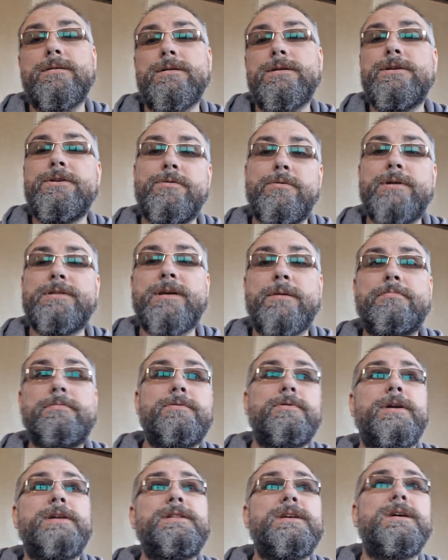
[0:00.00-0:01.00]
you end up
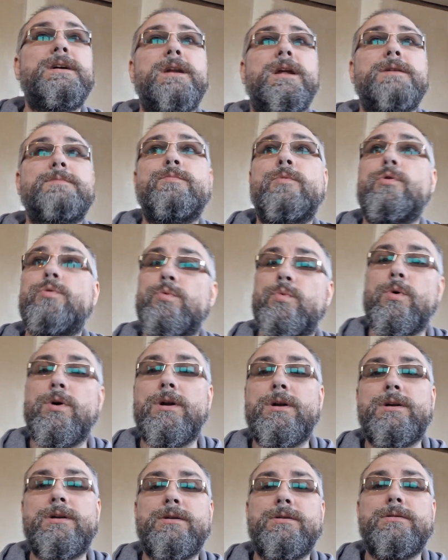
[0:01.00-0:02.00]
creating a lot more
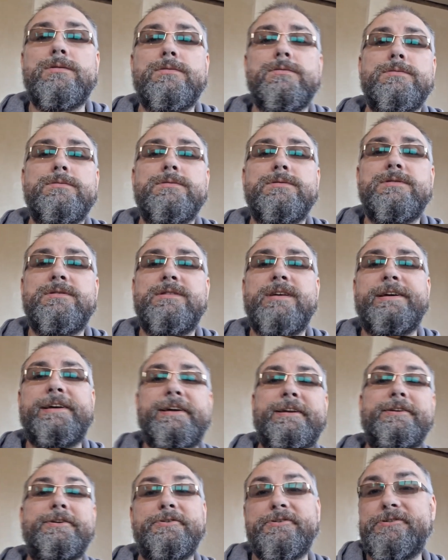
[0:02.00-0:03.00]
work
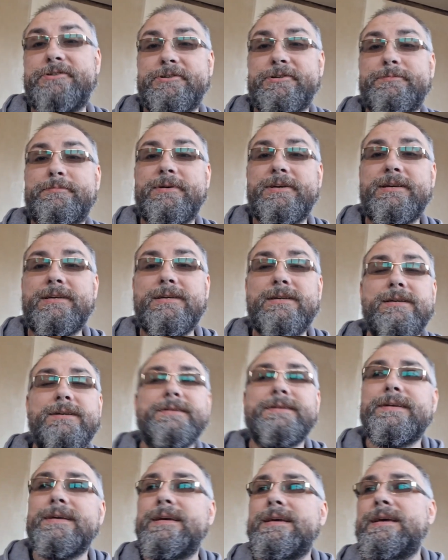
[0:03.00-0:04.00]
than you should be.
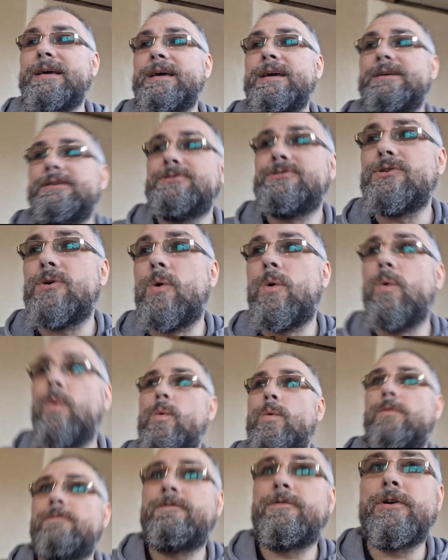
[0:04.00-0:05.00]

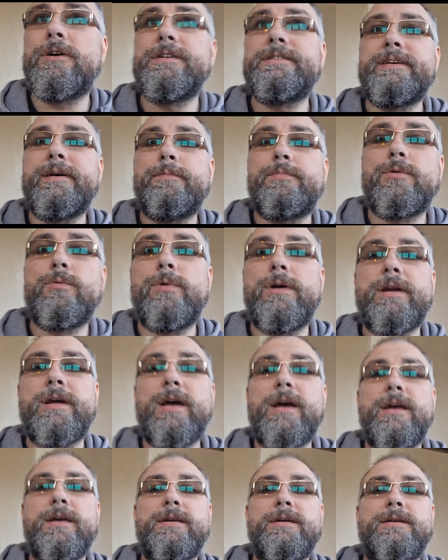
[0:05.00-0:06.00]
So, for example, when
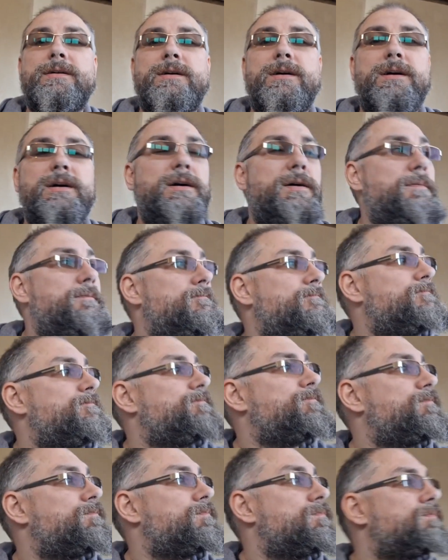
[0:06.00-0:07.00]
I
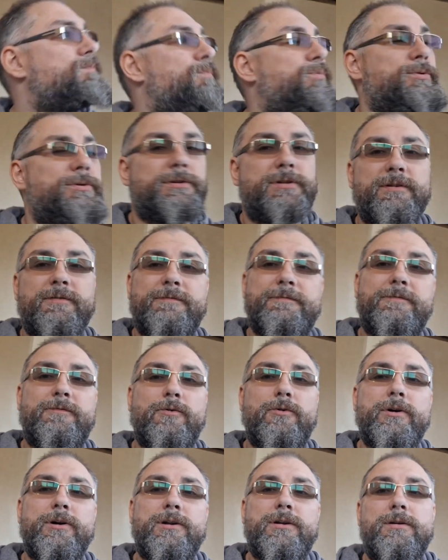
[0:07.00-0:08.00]
put the
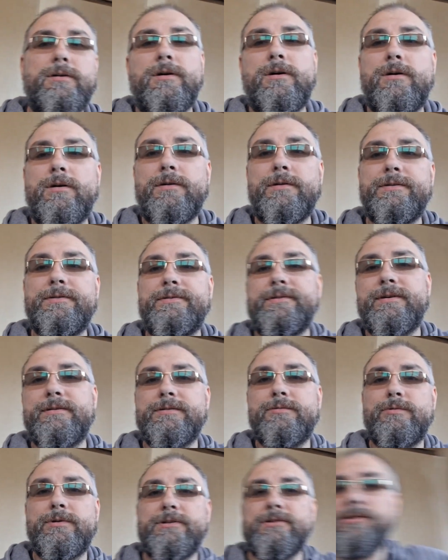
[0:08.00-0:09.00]
foil on
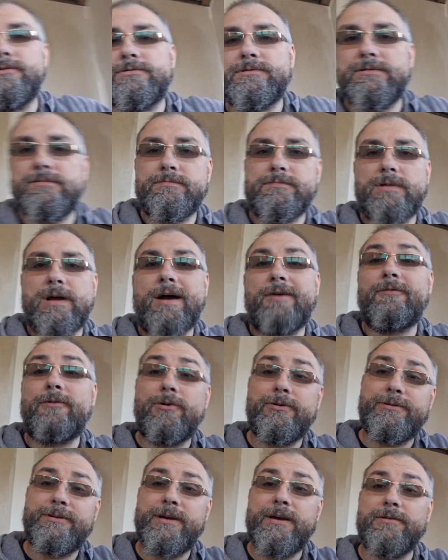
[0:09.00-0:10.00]
the windows
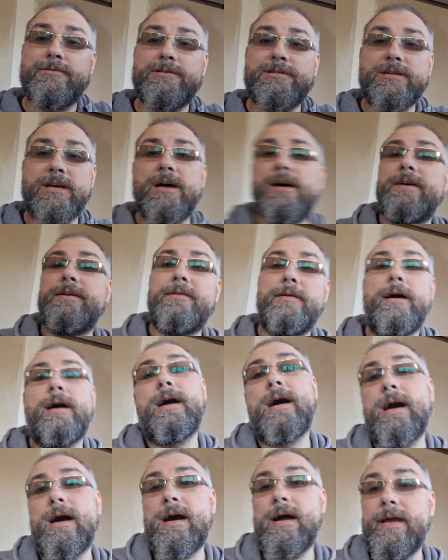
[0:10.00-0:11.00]
on the outside,
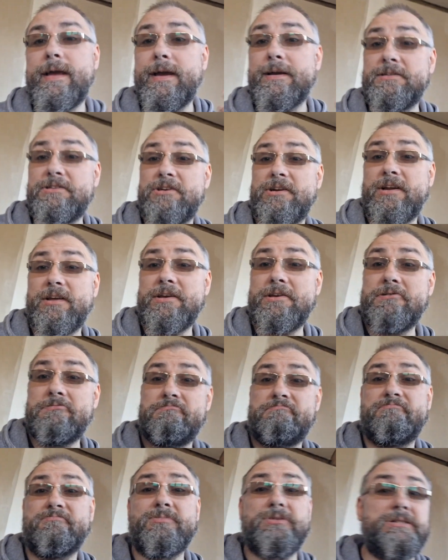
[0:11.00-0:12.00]
I
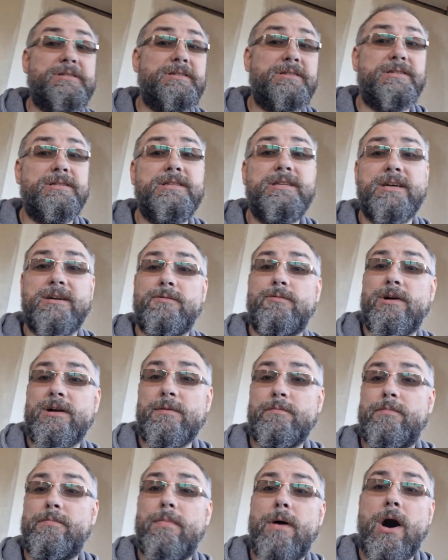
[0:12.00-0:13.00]
actually didn't want
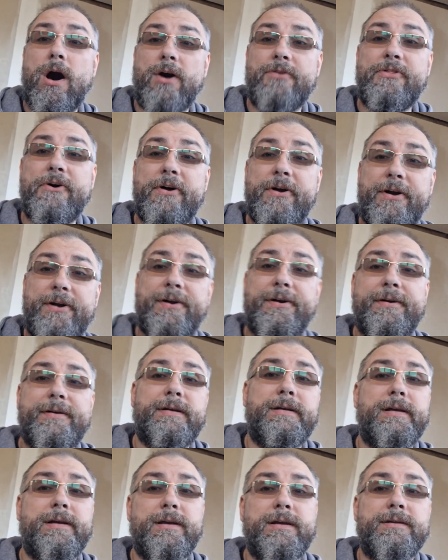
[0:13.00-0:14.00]
to bother,
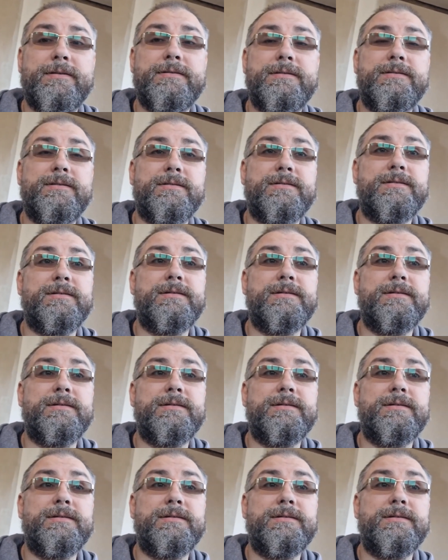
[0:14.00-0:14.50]
and